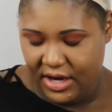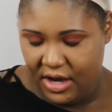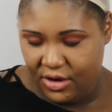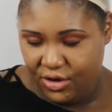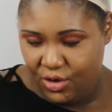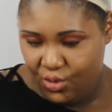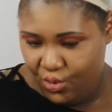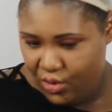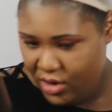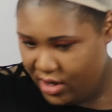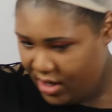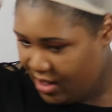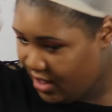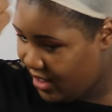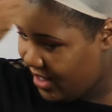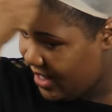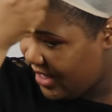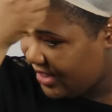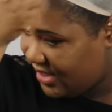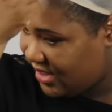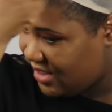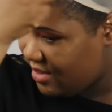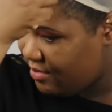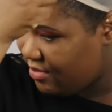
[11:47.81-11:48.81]
Now, you want to
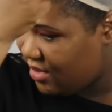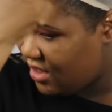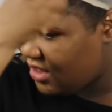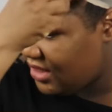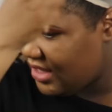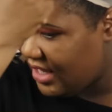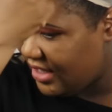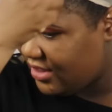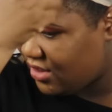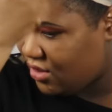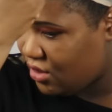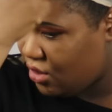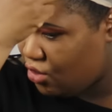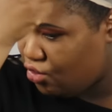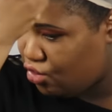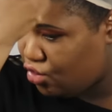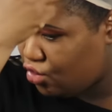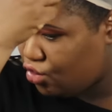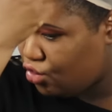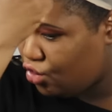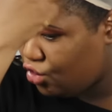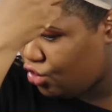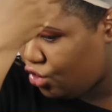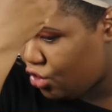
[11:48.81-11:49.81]
get something that's
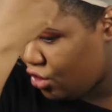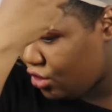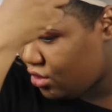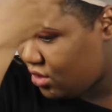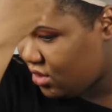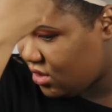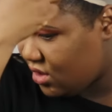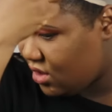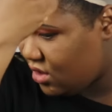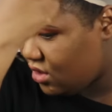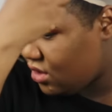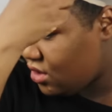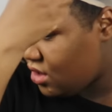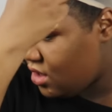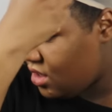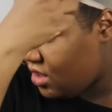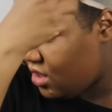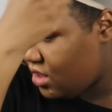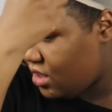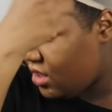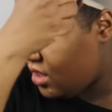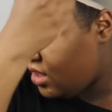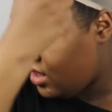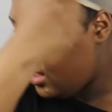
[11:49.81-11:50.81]
close to your skin
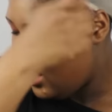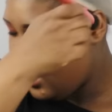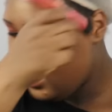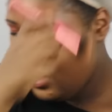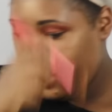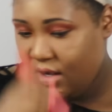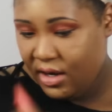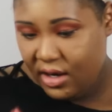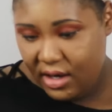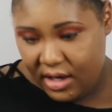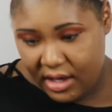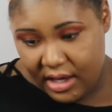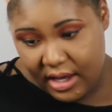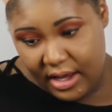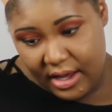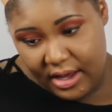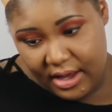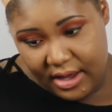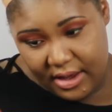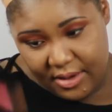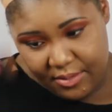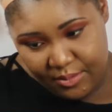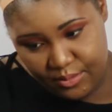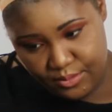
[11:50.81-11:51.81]
color,
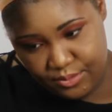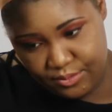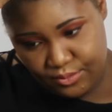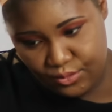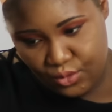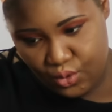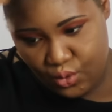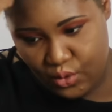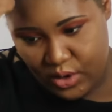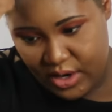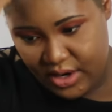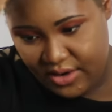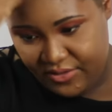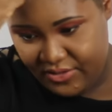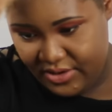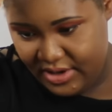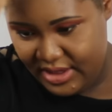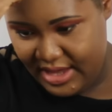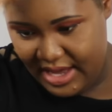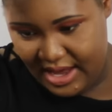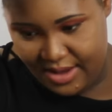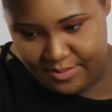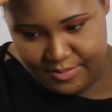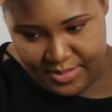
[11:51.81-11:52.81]
um, whatever
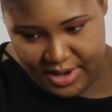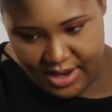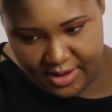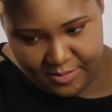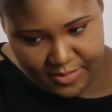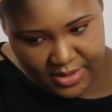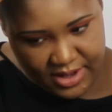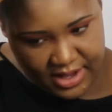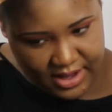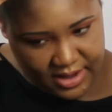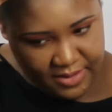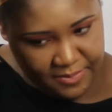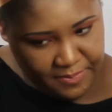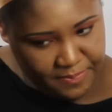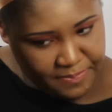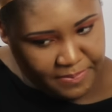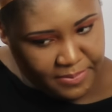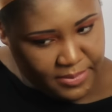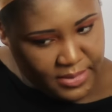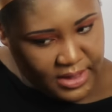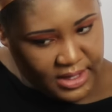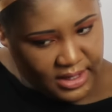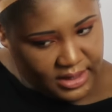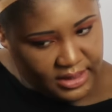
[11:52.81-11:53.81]
that may be.
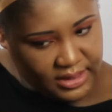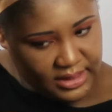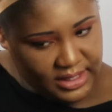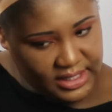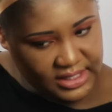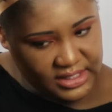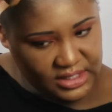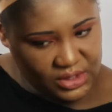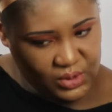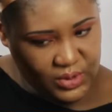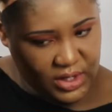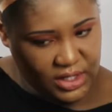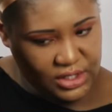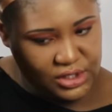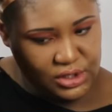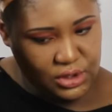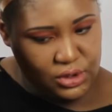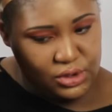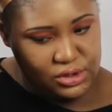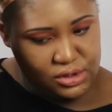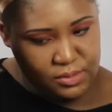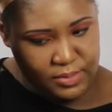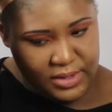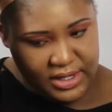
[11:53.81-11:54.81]
This is what's
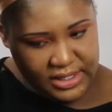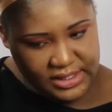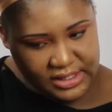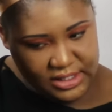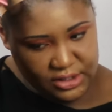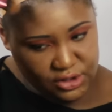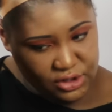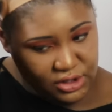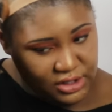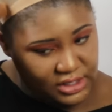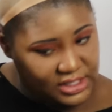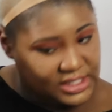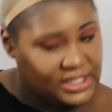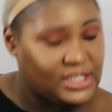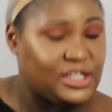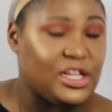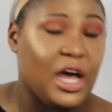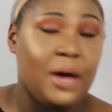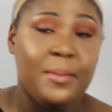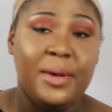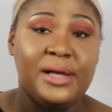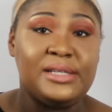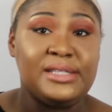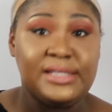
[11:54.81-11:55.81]
close to my skin color. This is
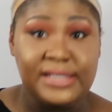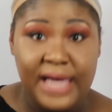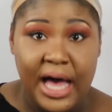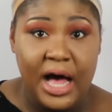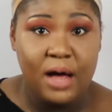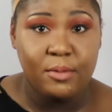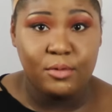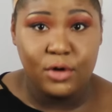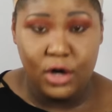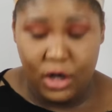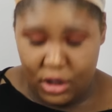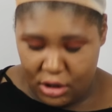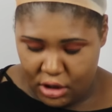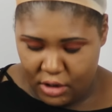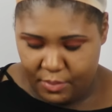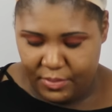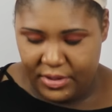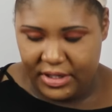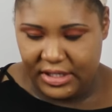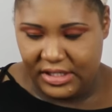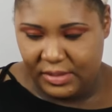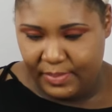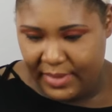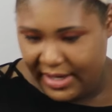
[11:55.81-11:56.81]
not my scalp color,
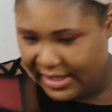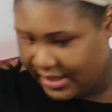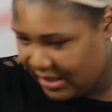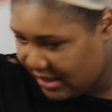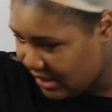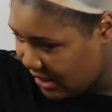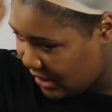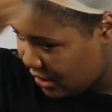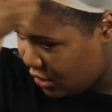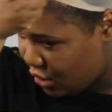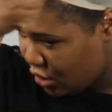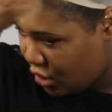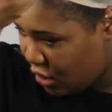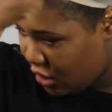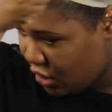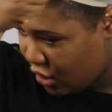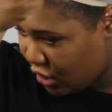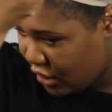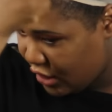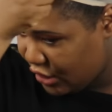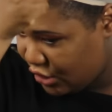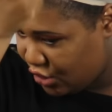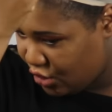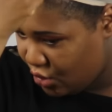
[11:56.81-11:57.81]
but it's my skin
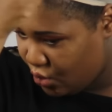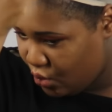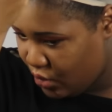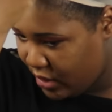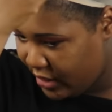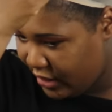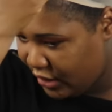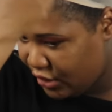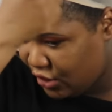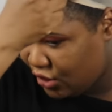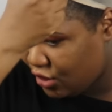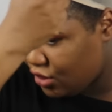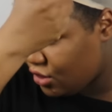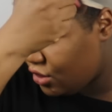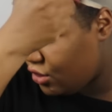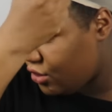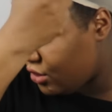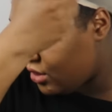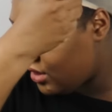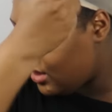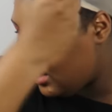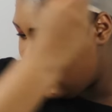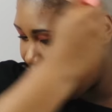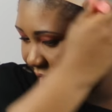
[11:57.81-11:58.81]
color, because you want it to
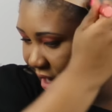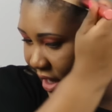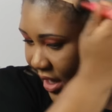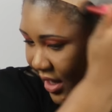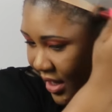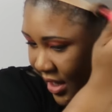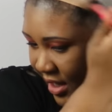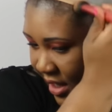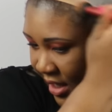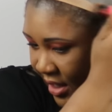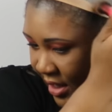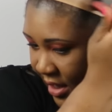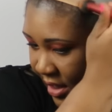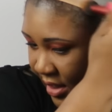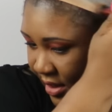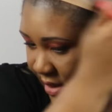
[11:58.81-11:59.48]
look like...